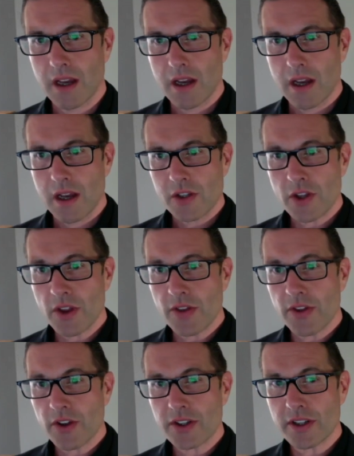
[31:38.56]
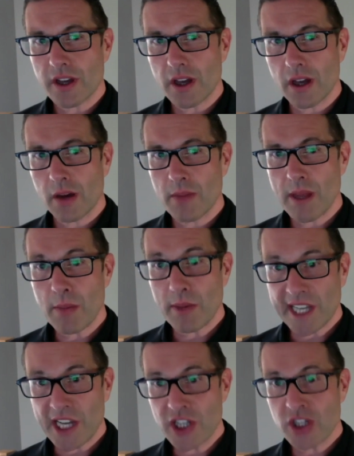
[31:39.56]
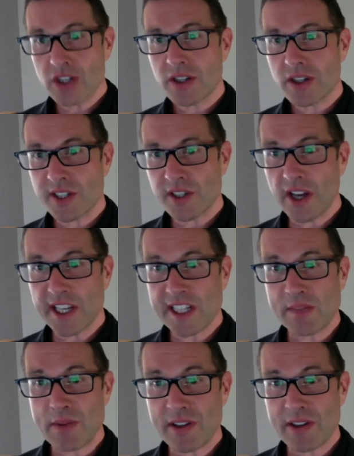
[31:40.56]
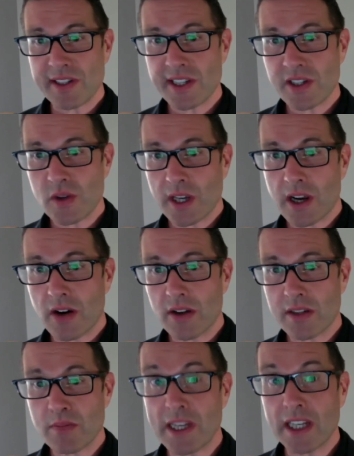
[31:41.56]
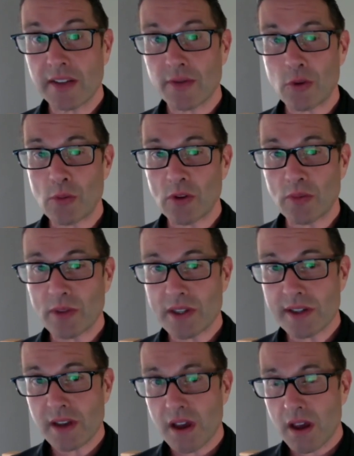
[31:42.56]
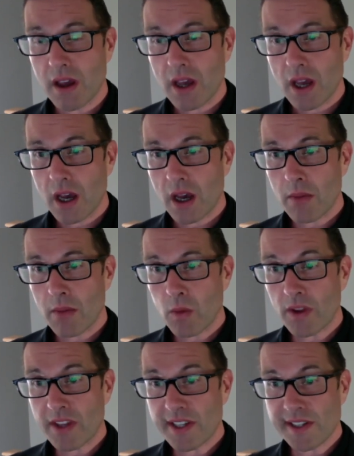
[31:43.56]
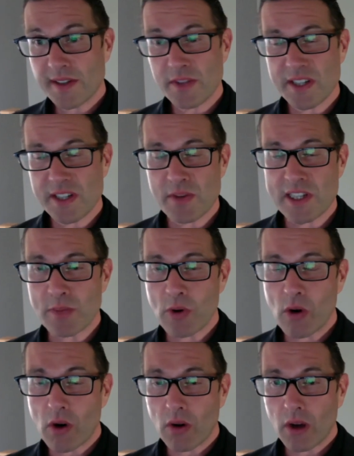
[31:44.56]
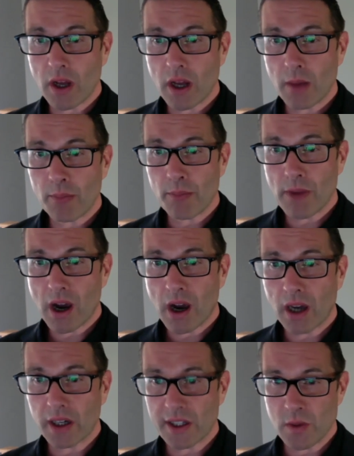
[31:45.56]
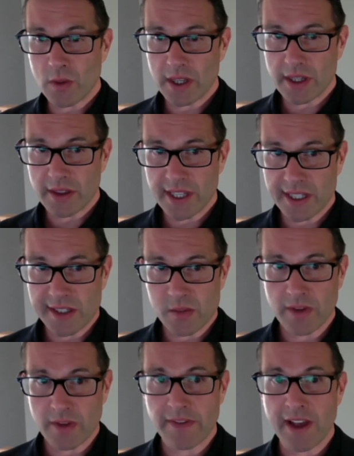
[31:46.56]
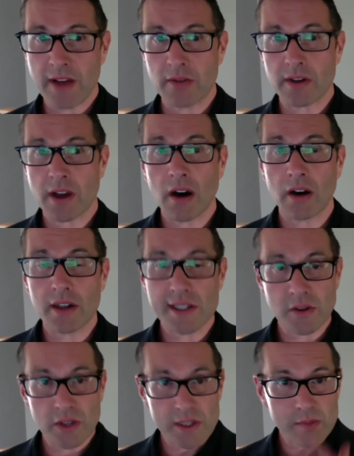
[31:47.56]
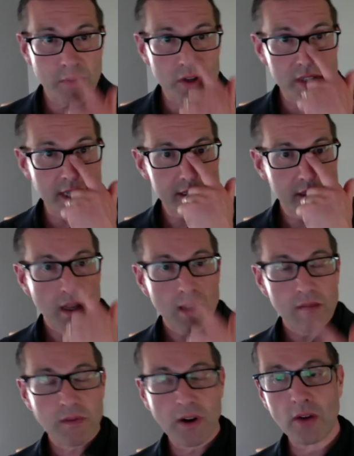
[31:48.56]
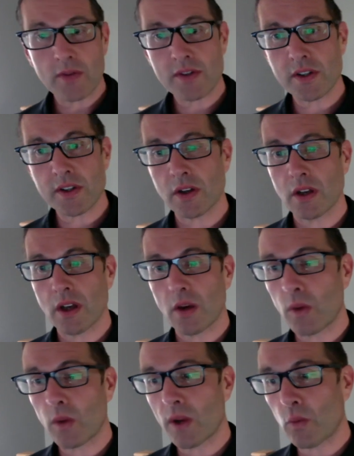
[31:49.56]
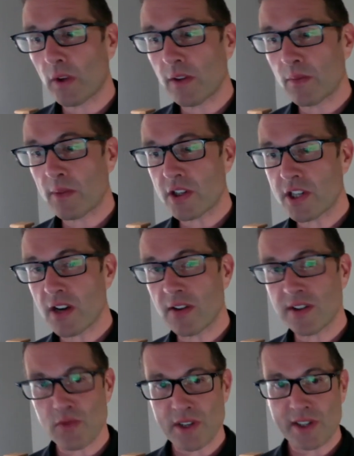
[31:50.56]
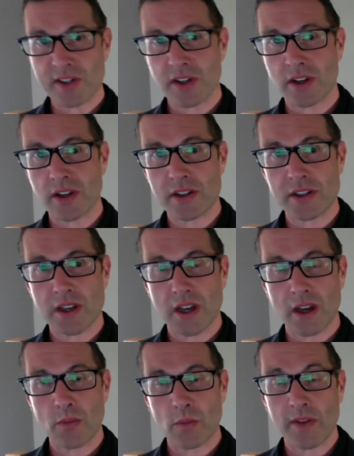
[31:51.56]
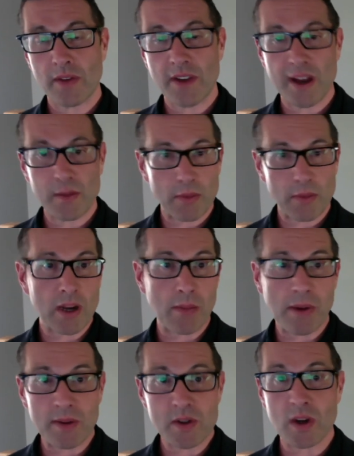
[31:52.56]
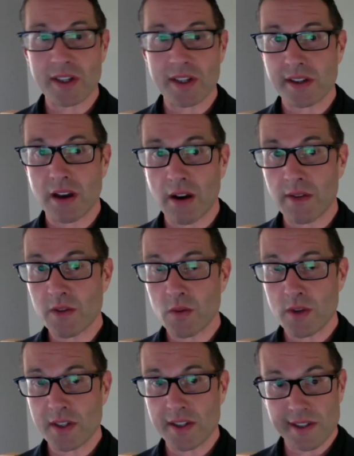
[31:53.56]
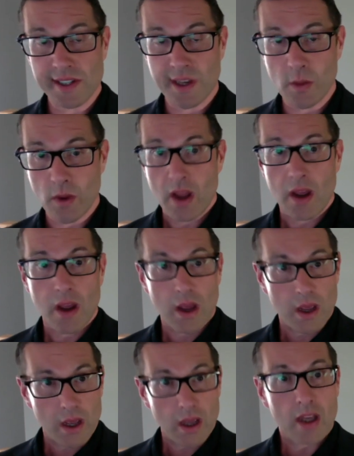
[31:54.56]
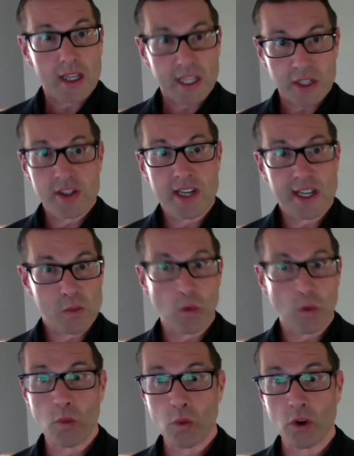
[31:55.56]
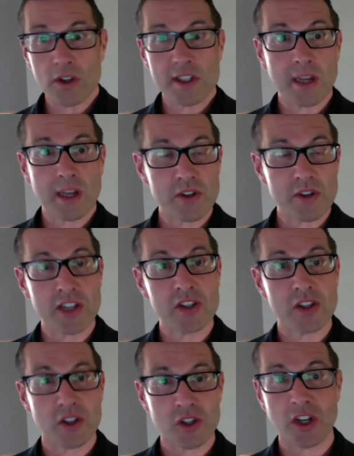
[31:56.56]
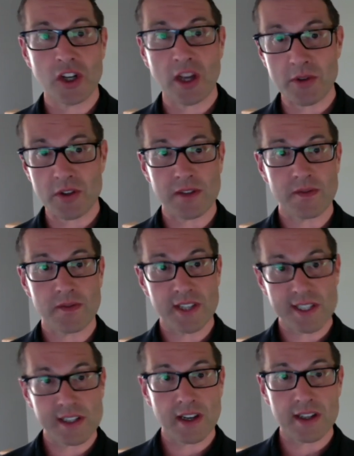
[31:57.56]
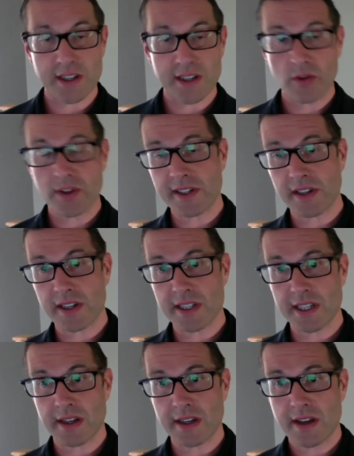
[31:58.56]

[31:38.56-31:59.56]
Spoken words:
So the third implication, design experiences to encourage meaningful movements. This principle highlights one of the things we found hardest on this project. Very often when we've been sharing this research, we've had people come up to us afterwards and say, can you tell us what type of gestures should I be doing for this idea or this idea?